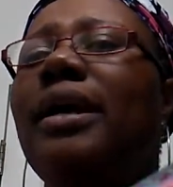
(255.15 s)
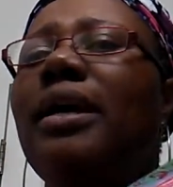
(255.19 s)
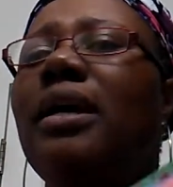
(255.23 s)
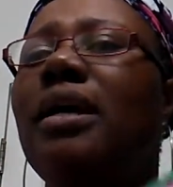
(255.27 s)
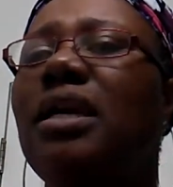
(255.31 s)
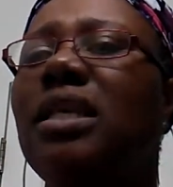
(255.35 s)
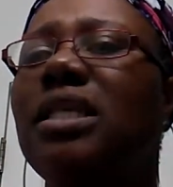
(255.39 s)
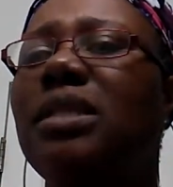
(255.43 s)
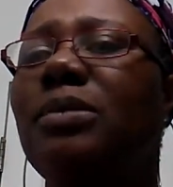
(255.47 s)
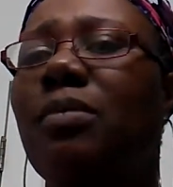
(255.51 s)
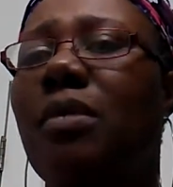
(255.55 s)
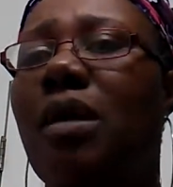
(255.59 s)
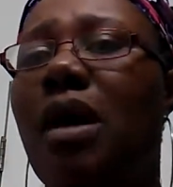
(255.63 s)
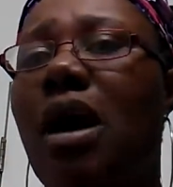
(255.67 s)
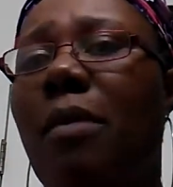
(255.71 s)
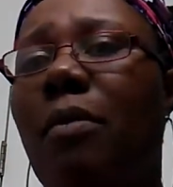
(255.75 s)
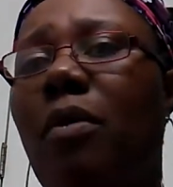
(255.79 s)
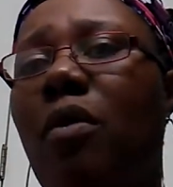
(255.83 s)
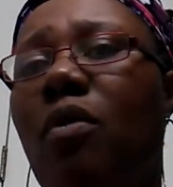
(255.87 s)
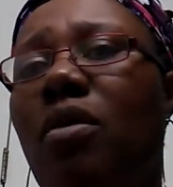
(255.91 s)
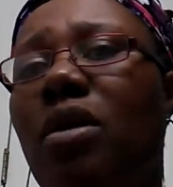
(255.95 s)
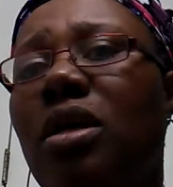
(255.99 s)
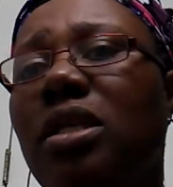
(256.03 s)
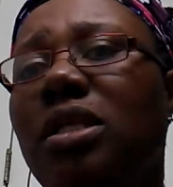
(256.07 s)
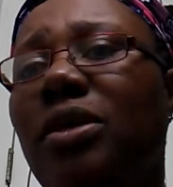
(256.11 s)
his
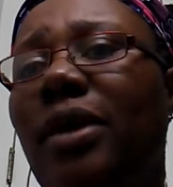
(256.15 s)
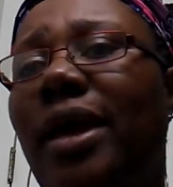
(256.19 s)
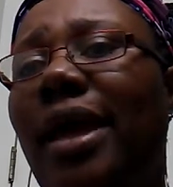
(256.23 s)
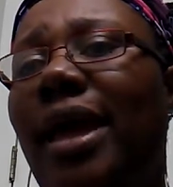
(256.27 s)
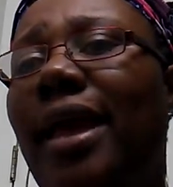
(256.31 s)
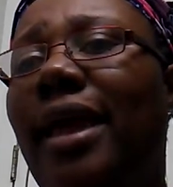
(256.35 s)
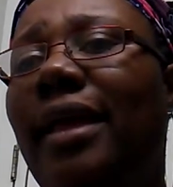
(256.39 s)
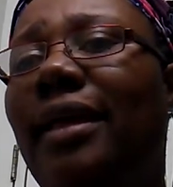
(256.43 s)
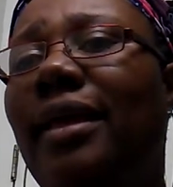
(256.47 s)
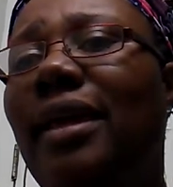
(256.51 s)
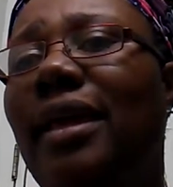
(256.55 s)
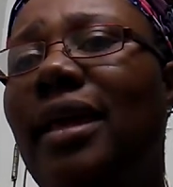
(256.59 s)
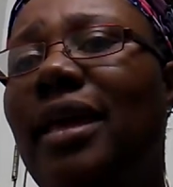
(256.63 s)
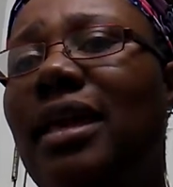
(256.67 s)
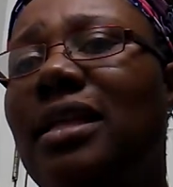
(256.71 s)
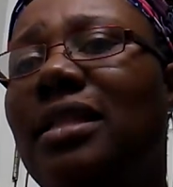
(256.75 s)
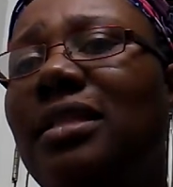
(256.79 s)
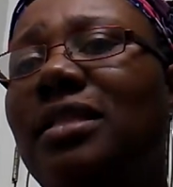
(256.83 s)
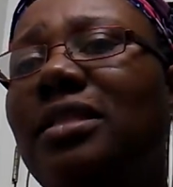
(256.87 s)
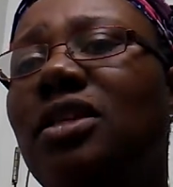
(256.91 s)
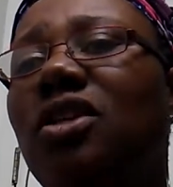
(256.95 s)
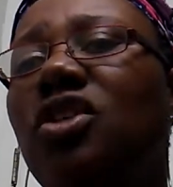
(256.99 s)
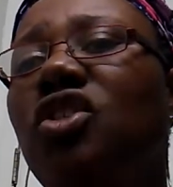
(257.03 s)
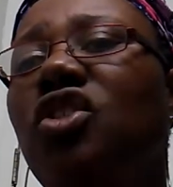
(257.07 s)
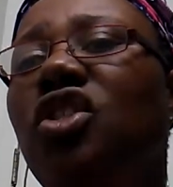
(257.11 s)
mom also had
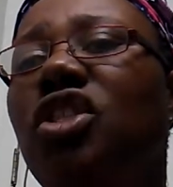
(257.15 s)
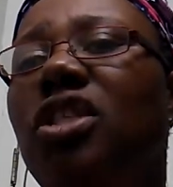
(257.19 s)
cancer.